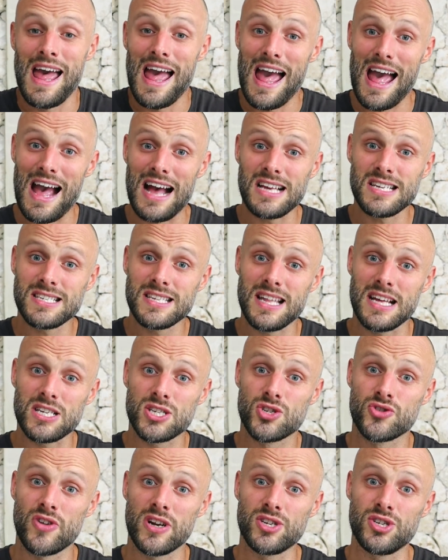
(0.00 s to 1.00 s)
As that
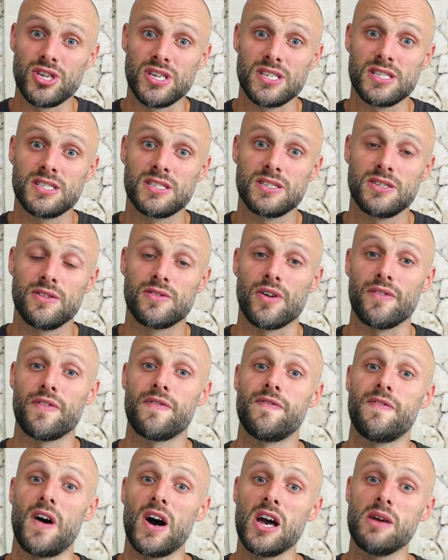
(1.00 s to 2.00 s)
stretches, you've got
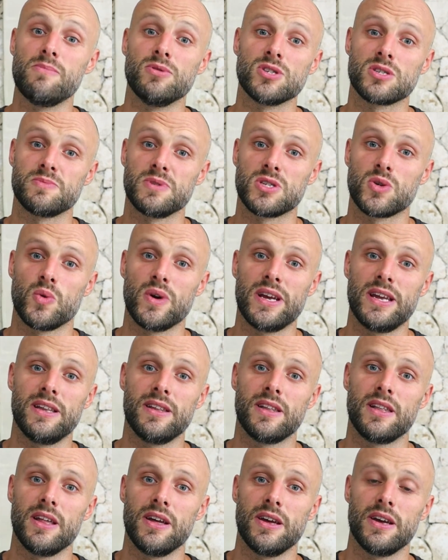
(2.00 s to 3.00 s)
fibers between
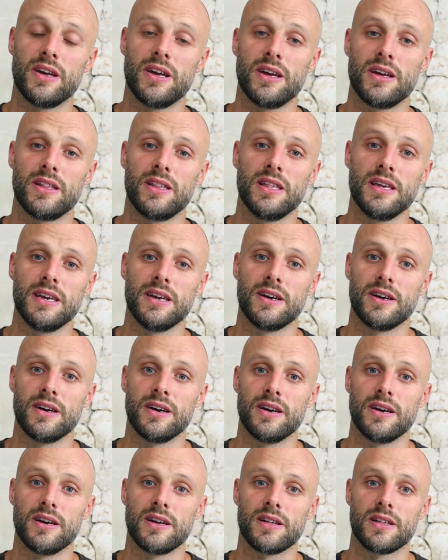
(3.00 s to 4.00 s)

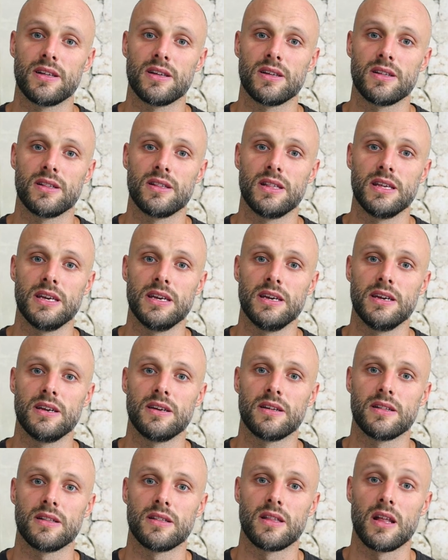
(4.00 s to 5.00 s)
the
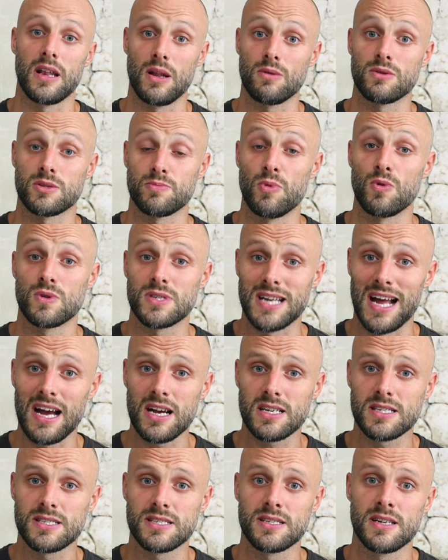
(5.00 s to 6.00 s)
little small
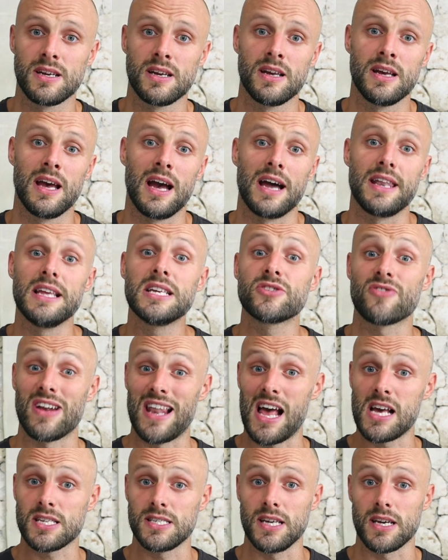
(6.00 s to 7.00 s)
sacs, and these are
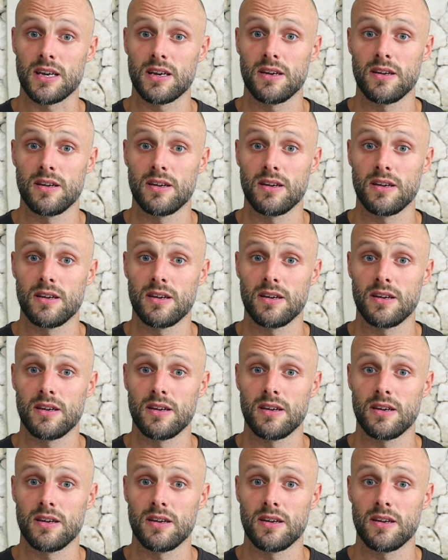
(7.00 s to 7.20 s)
elastic.